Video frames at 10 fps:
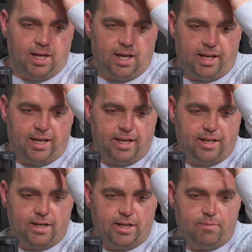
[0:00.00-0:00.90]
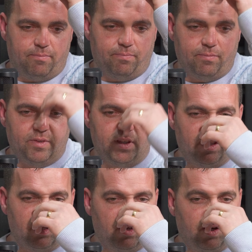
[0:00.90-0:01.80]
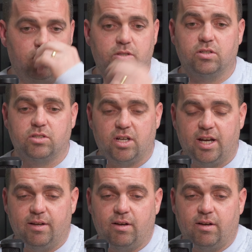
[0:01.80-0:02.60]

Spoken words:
And then who's on site?